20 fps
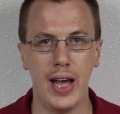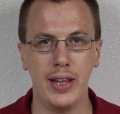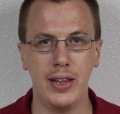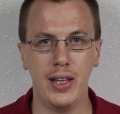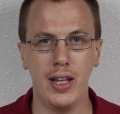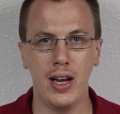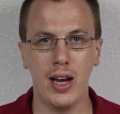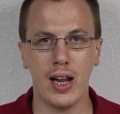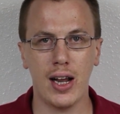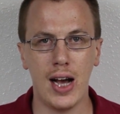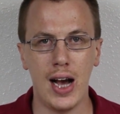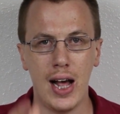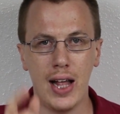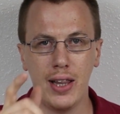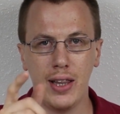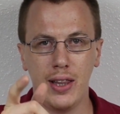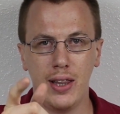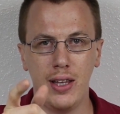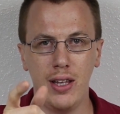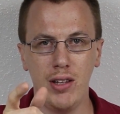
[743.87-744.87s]
And then I
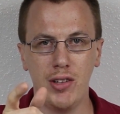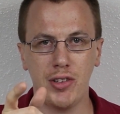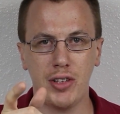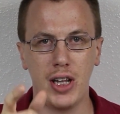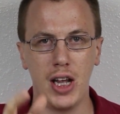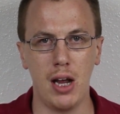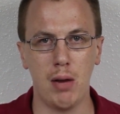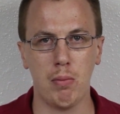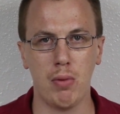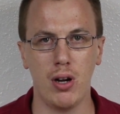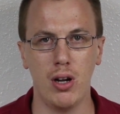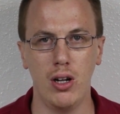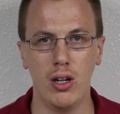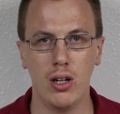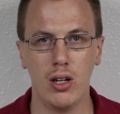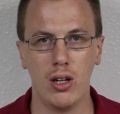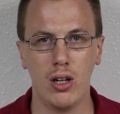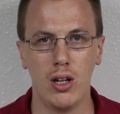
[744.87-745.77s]
got this camera